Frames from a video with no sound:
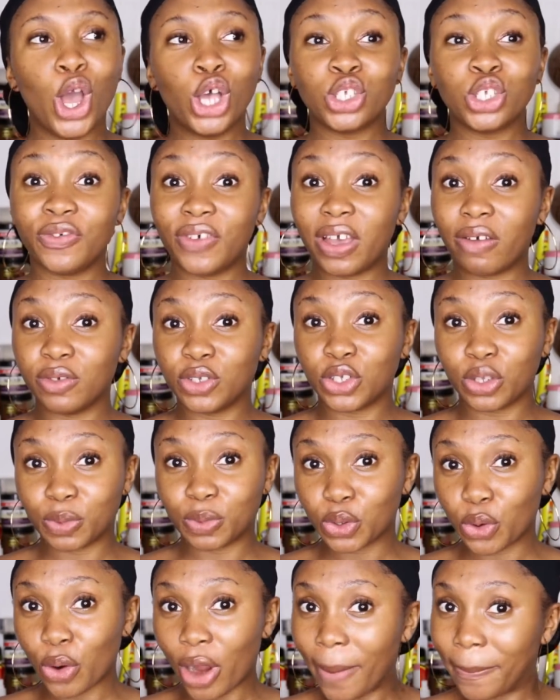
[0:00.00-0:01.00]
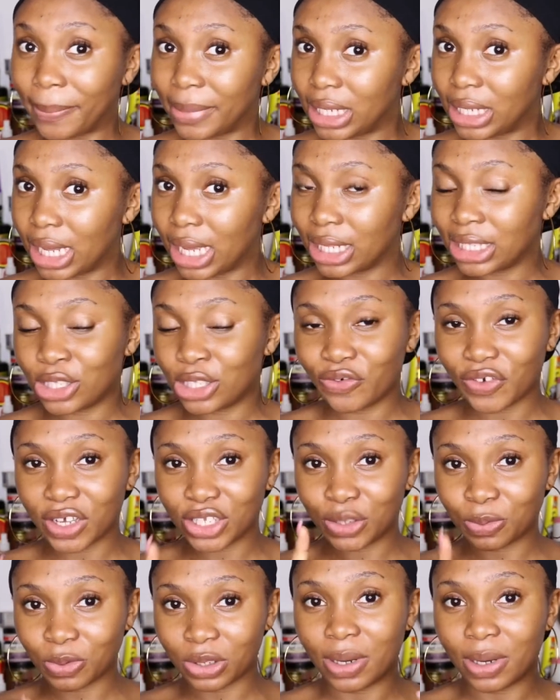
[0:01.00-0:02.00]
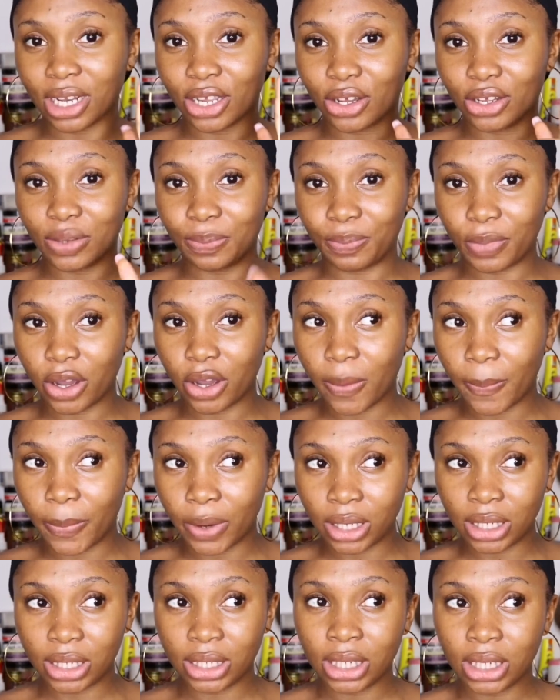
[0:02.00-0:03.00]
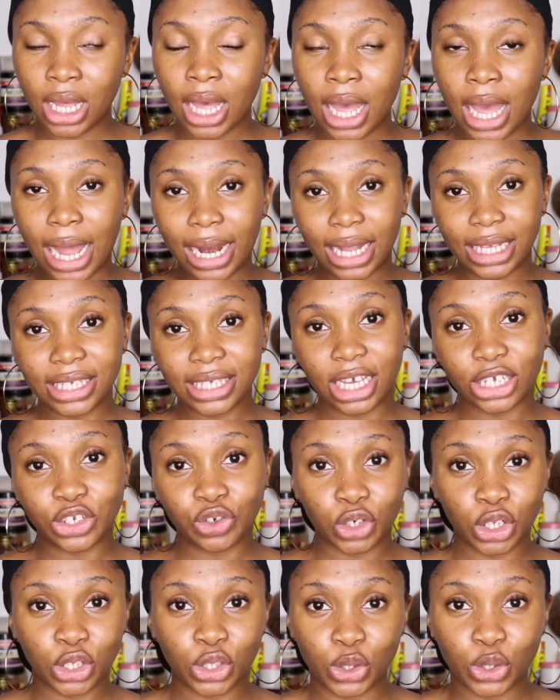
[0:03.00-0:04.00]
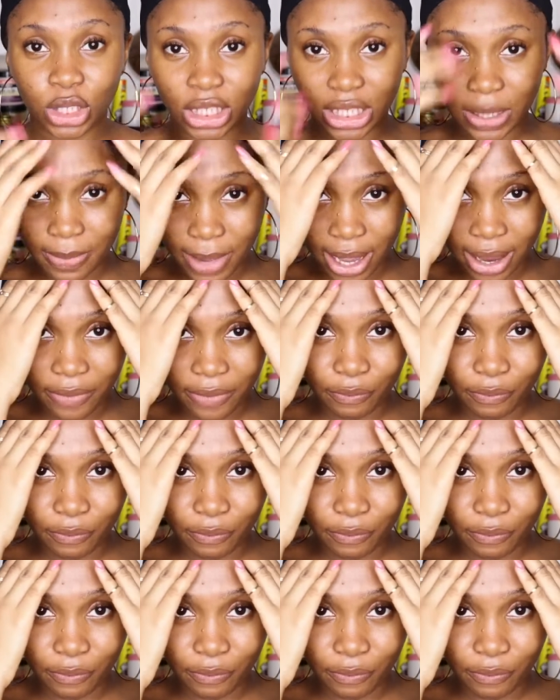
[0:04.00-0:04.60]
So if you haven't subscribed yet, don't forget to subscribe and click on the bell button, and let's get straight to see my